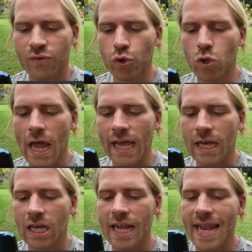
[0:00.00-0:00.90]
Do you
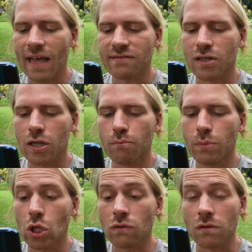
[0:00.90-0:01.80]
like classical
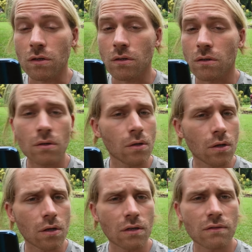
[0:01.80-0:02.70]
music?
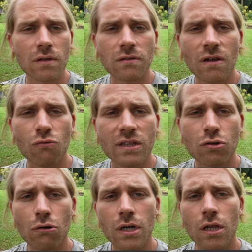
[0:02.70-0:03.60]
Is this a
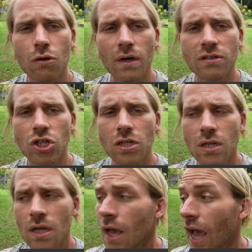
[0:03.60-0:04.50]
rhetorical question?
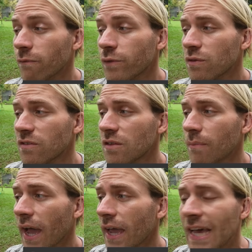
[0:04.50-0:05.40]
Haven't you seen
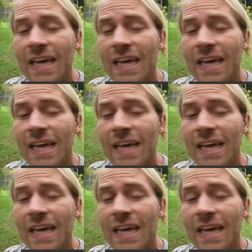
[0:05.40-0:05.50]
my